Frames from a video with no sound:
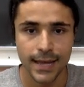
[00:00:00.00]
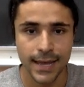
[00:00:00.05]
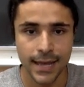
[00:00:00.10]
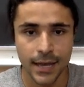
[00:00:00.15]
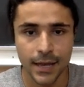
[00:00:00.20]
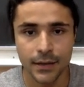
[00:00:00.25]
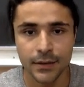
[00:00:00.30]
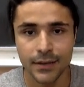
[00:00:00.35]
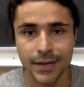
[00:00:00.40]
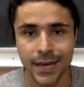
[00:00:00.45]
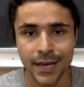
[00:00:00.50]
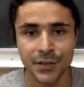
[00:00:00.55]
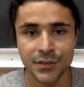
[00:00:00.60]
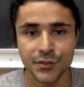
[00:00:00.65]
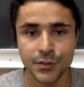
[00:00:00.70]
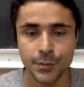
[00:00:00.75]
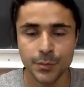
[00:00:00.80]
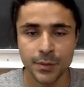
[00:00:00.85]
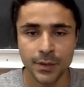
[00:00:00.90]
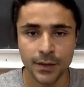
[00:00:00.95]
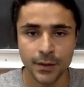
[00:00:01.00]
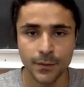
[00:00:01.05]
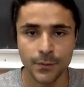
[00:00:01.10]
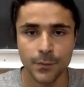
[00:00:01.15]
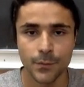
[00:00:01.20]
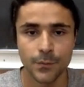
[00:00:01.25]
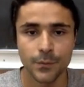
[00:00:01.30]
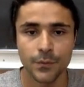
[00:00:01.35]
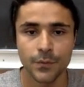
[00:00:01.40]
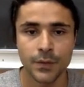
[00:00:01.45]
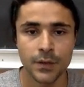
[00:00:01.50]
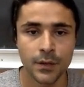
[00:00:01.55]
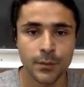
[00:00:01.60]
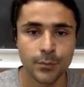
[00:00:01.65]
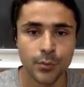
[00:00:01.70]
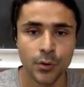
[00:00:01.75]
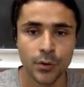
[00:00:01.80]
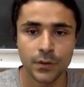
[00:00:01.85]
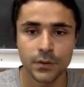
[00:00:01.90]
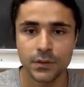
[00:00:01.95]
and entropy, the
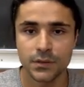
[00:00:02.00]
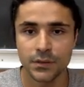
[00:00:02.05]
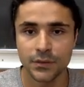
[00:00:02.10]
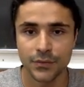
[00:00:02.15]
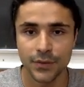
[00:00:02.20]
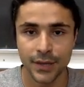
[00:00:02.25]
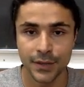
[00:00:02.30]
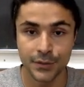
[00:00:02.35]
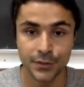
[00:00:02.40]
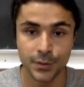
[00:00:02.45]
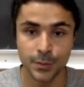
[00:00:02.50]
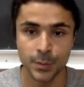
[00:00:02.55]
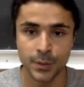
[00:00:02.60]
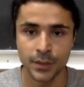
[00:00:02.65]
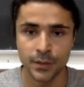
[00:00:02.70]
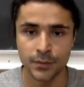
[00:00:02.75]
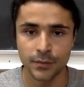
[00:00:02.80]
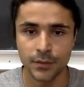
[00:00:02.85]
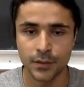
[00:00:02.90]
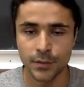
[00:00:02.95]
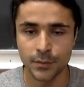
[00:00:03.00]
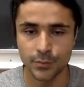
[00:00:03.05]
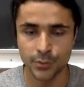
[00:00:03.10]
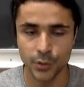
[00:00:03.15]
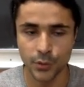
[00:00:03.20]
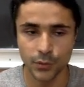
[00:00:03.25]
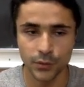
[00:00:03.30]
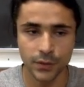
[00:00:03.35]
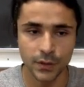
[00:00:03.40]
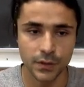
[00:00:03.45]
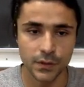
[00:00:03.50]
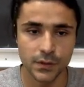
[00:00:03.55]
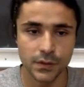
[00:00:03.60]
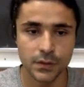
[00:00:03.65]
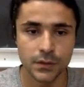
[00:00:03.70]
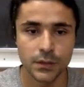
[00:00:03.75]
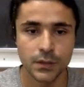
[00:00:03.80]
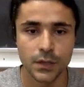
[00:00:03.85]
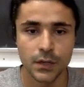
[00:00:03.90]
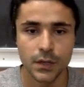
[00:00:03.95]
importance of entropy in
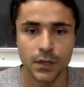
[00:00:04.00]
proteins.